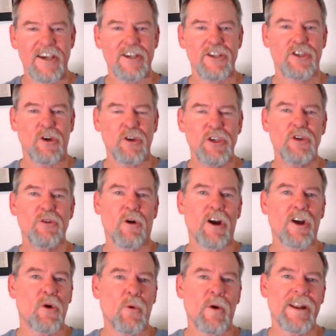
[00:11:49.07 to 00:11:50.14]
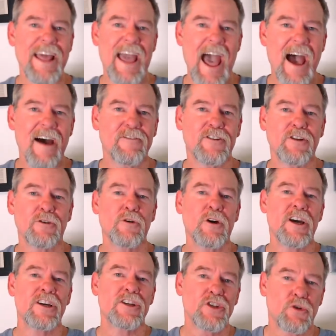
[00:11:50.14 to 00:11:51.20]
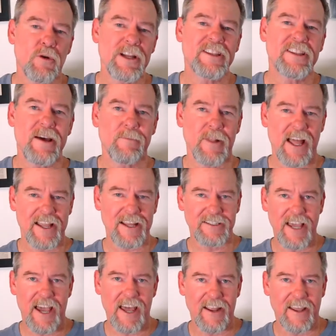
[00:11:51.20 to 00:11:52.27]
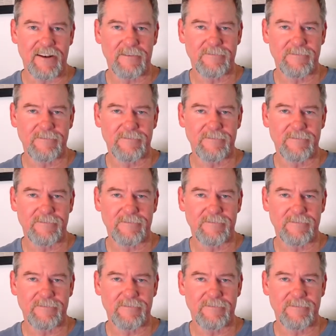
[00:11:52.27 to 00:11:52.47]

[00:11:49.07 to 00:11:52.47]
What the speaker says: So you are going to have to treat them like a tenant.